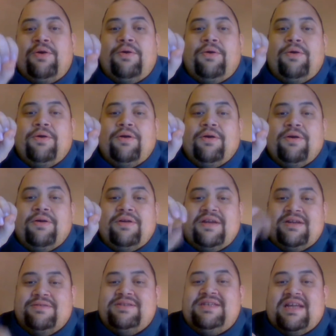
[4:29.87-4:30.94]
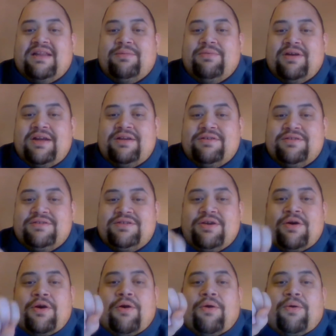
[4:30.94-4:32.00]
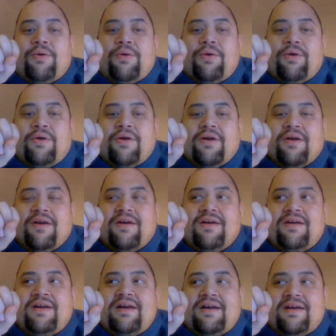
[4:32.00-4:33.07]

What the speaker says: or, celebrators, or,